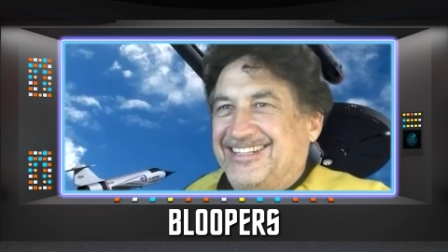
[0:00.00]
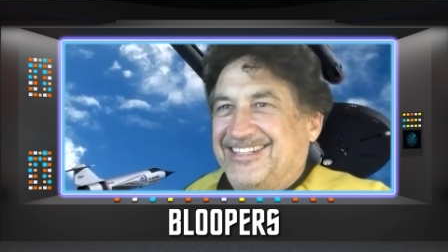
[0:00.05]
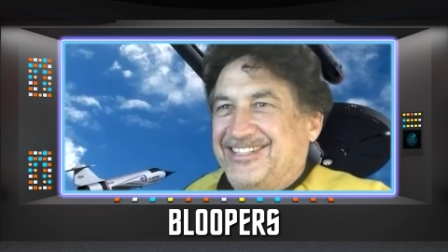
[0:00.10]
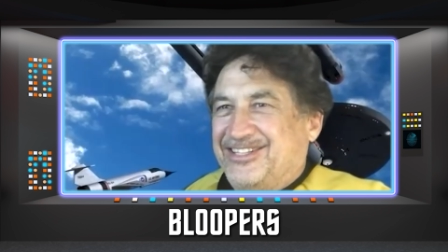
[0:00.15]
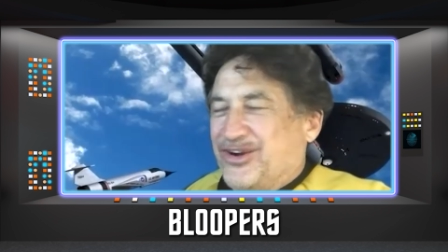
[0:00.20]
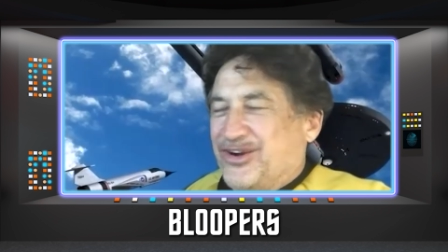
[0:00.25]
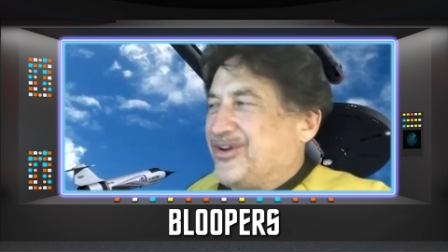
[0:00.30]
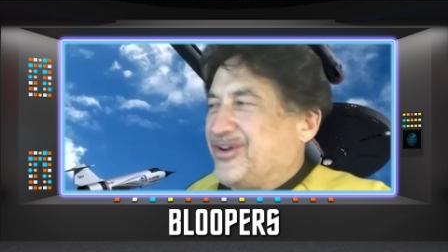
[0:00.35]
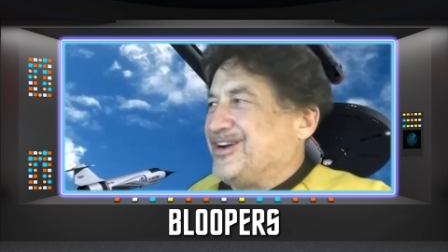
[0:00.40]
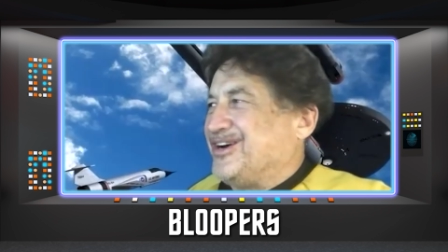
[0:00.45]

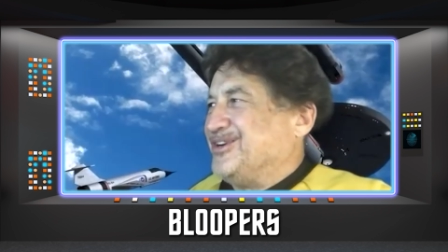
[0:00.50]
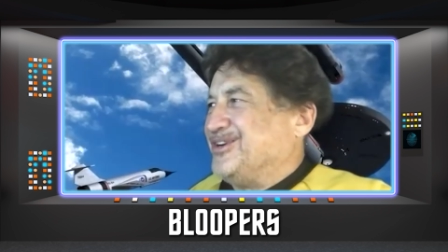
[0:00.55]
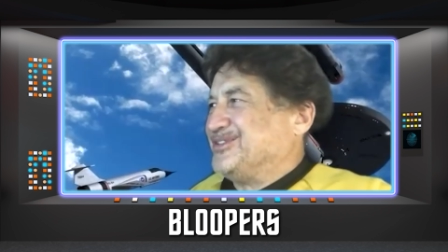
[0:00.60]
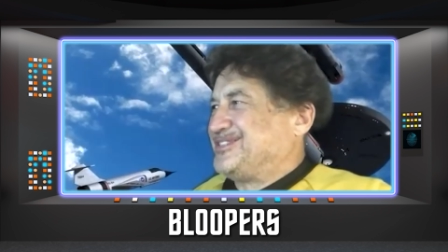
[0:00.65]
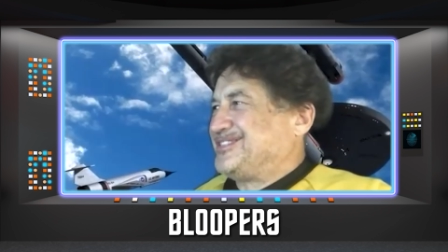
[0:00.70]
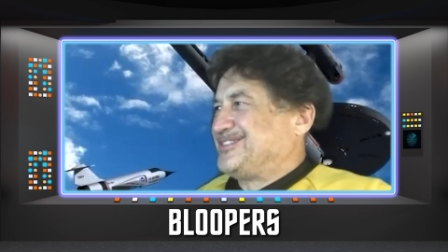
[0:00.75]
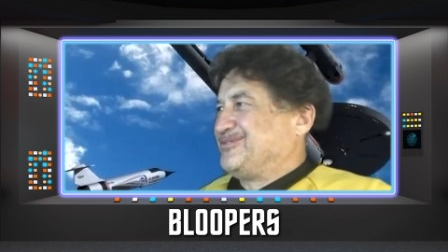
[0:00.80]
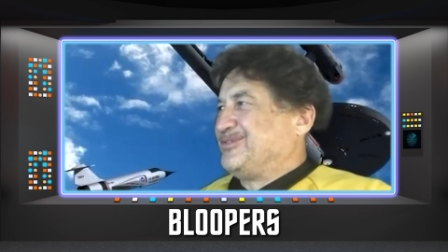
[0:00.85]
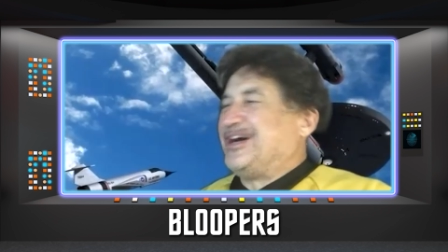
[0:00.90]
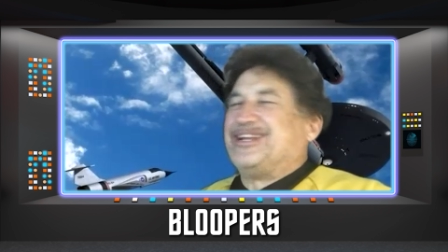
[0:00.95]
Your
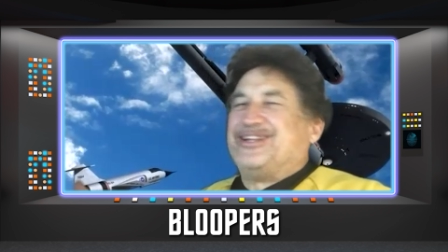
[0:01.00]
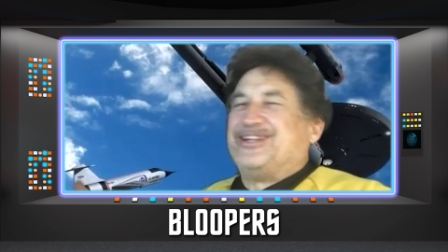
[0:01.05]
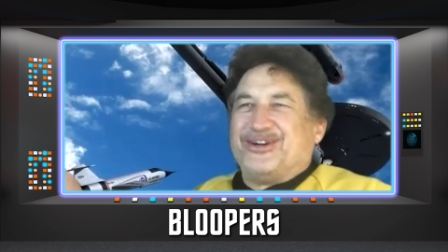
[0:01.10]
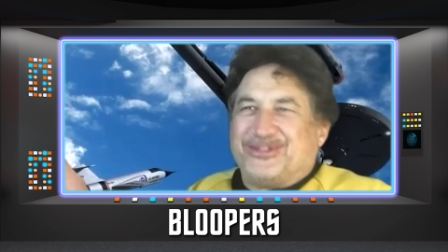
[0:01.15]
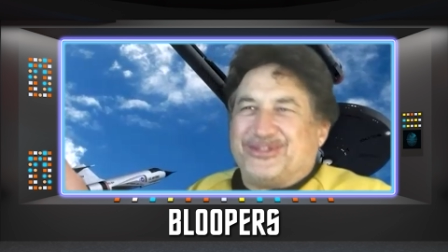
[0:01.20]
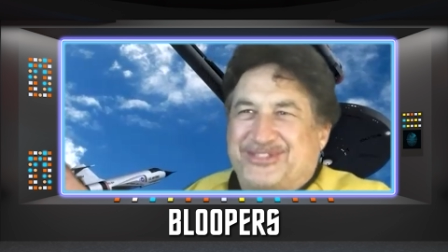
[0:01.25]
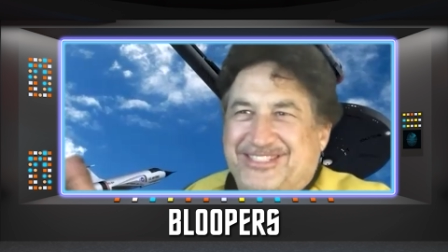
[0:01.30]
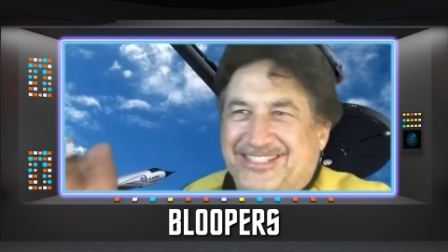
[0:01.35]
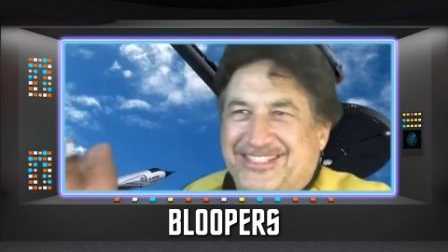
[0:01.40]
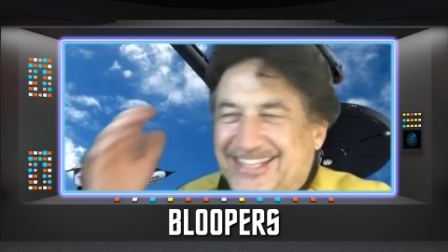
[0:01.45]
notes. What
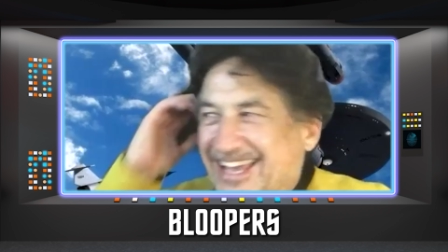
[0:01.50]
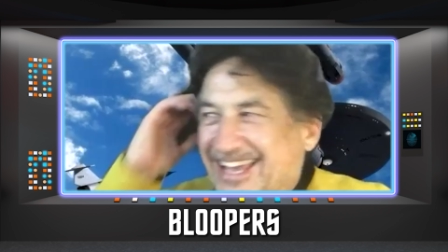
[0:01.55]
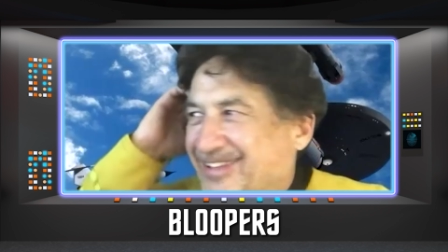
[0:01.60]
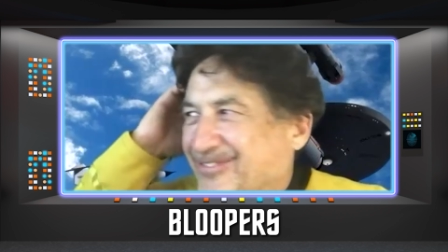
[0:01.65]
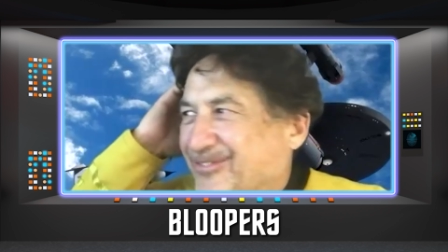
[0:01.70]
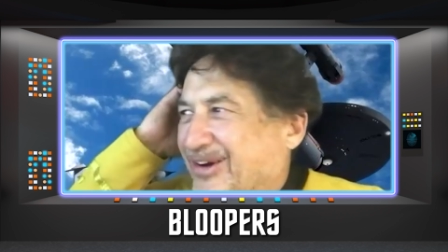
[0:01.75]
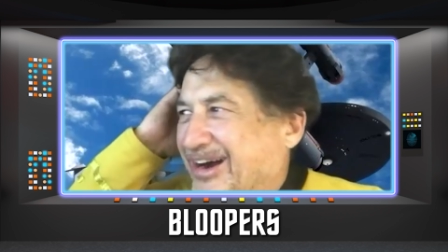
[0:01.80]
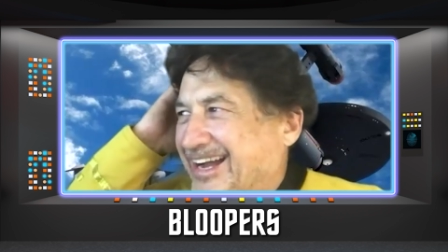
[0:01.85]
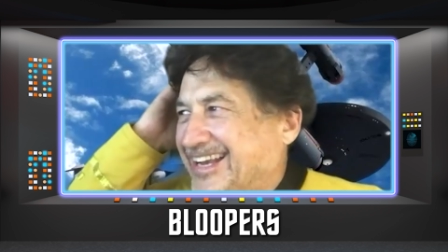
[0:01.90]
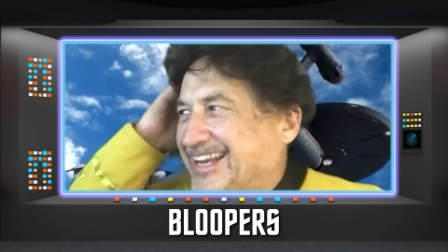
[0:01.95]
notes?
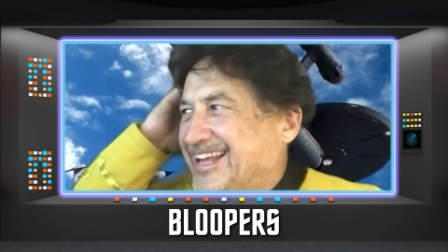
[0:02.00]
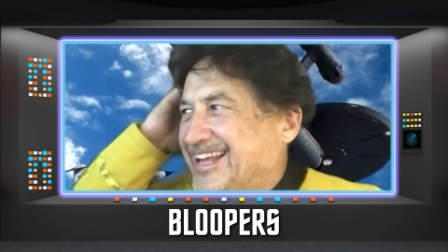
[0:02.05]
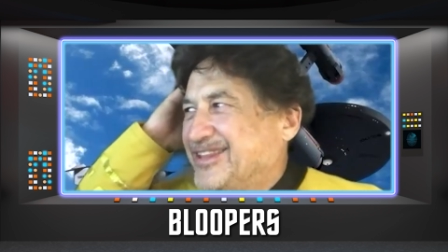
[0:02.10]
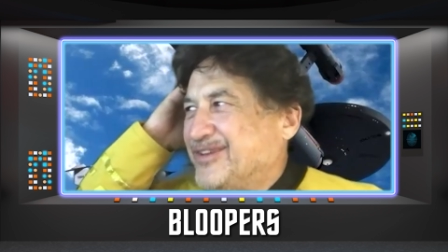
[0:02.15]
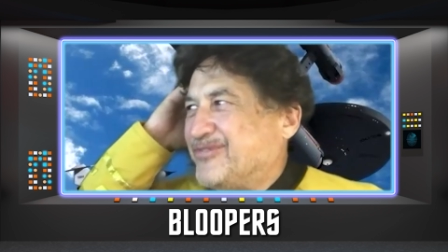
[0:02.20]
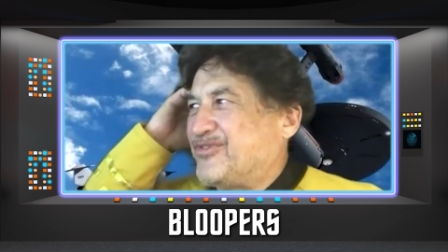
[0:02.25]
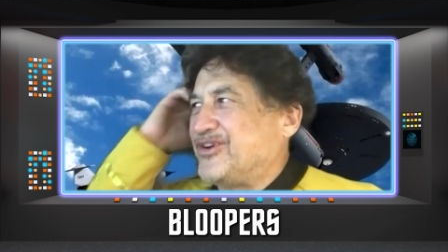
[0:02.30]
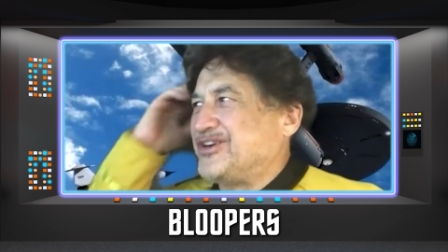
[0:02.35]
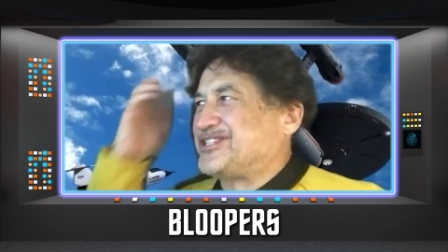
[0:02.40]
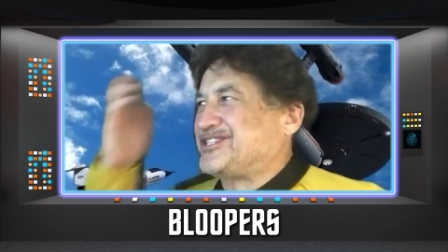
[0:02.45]
What? The
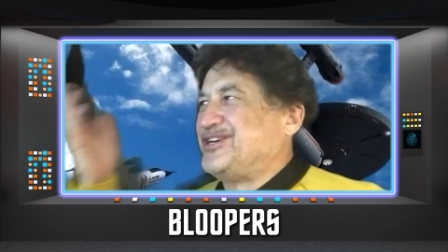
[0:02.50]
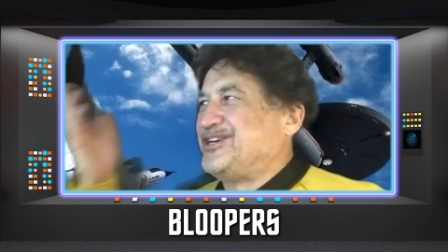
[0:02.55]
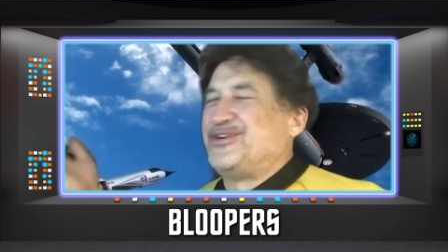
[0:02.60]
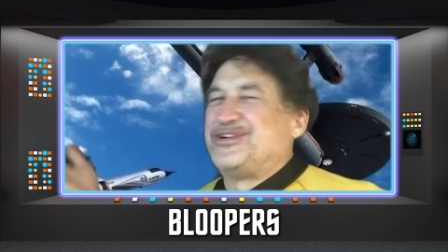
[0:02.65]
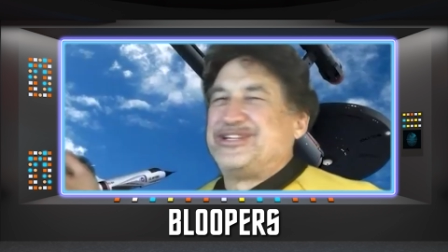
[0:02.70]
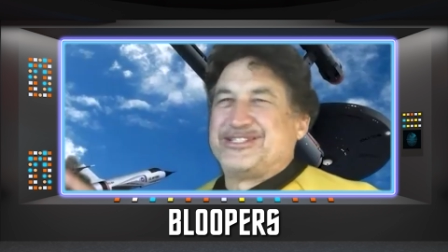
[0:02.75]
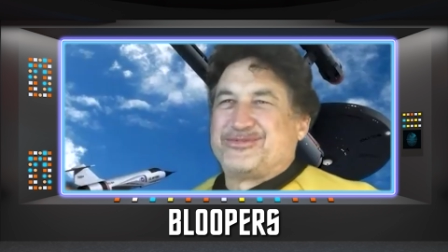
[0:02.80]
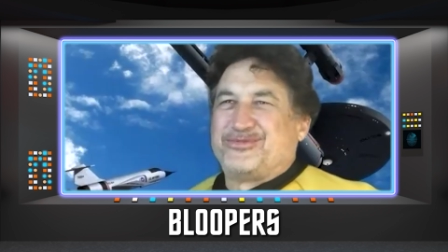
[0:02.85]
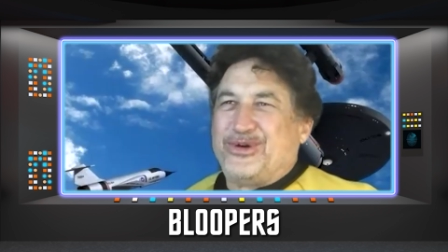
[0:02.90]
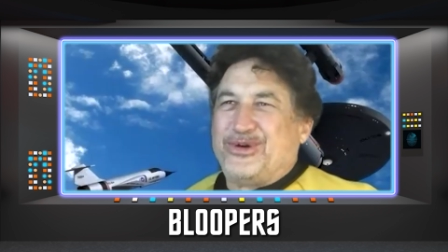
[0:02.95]
first note
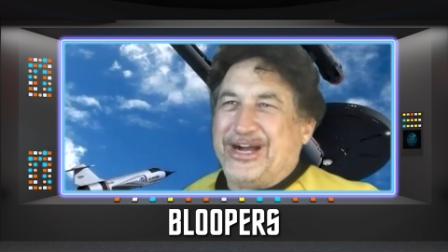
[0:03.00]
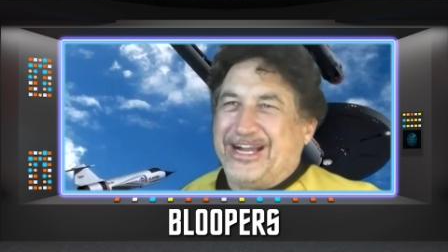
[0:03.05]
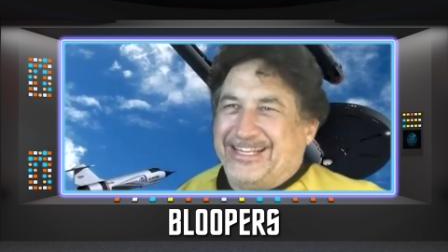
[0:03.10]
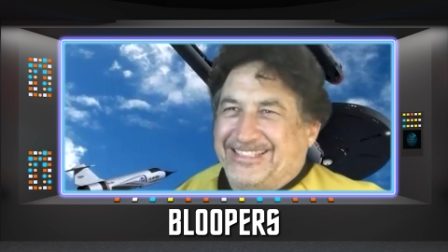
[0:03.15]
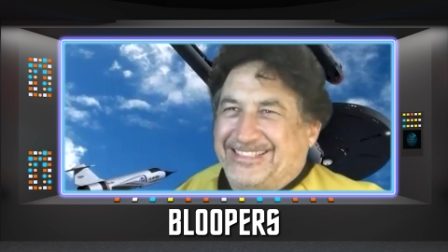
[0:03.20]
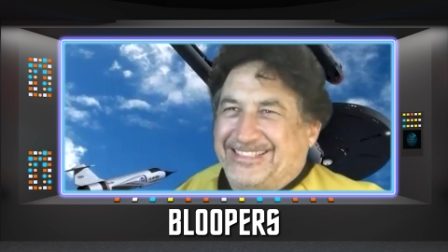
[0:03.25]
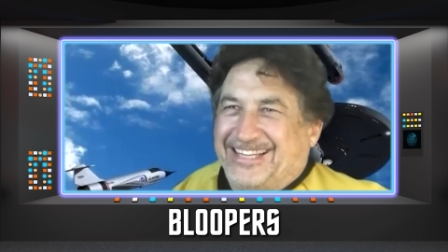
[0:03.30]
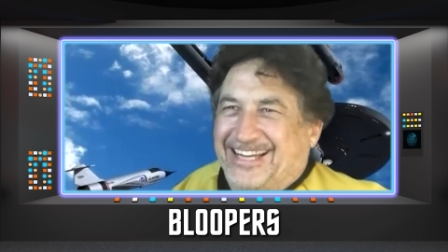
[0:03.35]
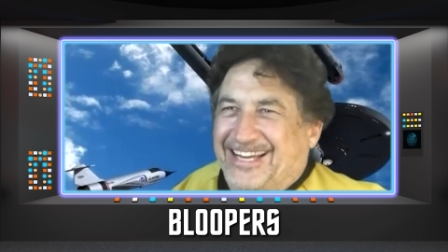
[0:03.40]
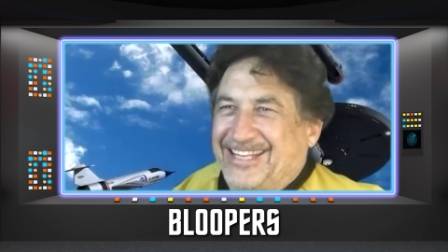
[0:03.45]
is what?
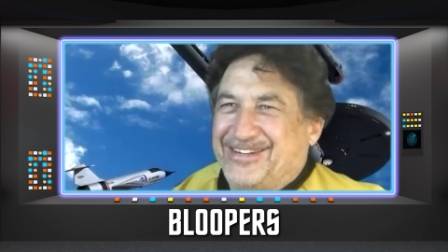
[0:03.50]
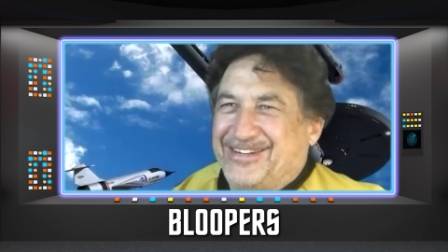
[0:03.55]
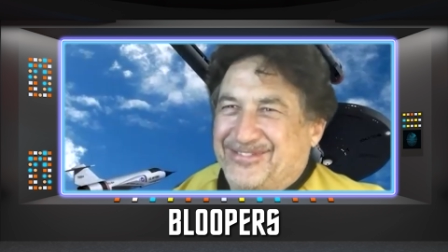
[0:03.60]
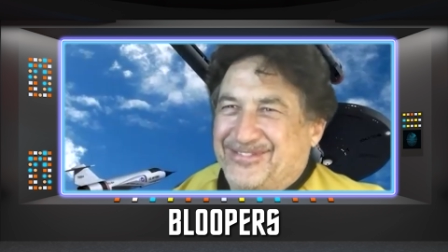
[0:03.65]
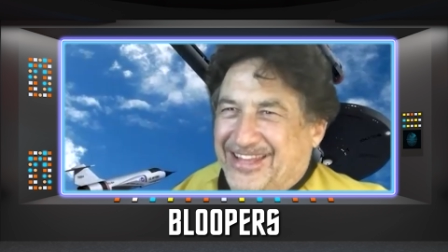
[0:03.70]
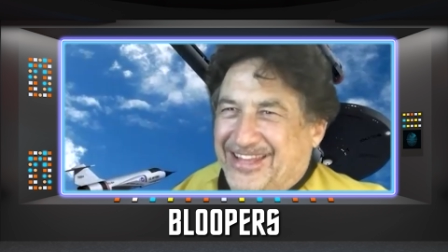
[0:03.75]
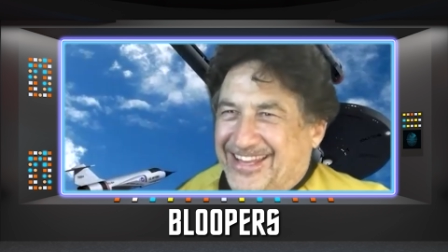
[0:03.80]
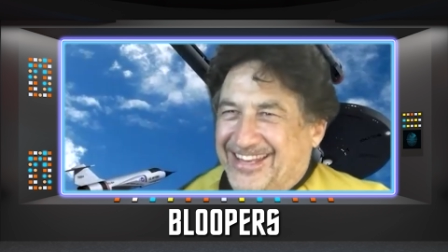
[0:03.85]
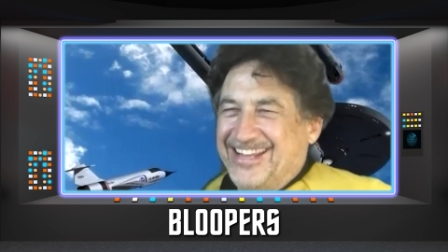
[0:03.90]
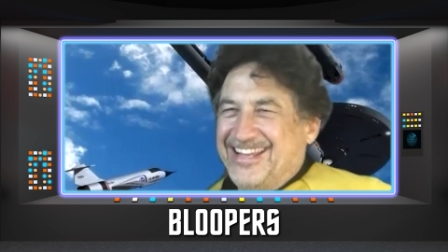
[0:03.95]
I love
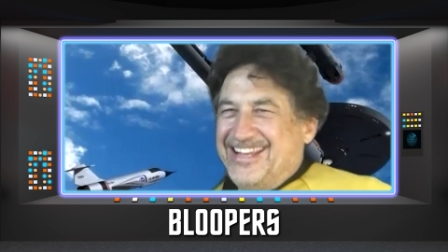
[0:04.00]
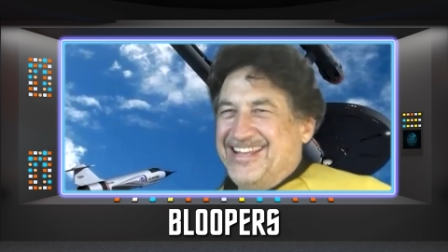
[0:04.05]
that.